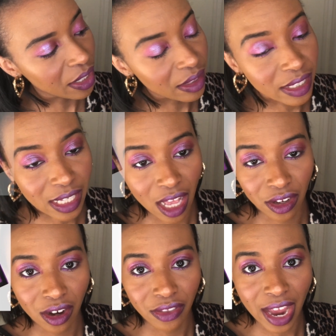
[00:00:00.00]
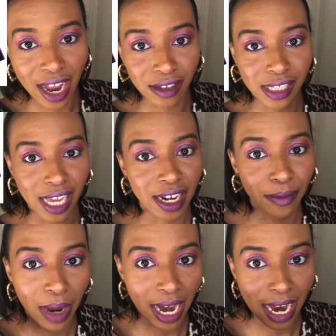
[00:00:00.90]
this color on the outside of
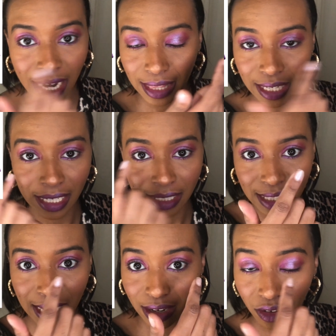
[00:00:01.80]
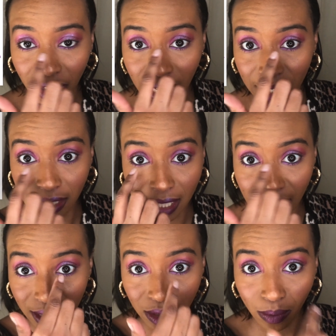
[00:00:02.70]
my eyelids and on the inside as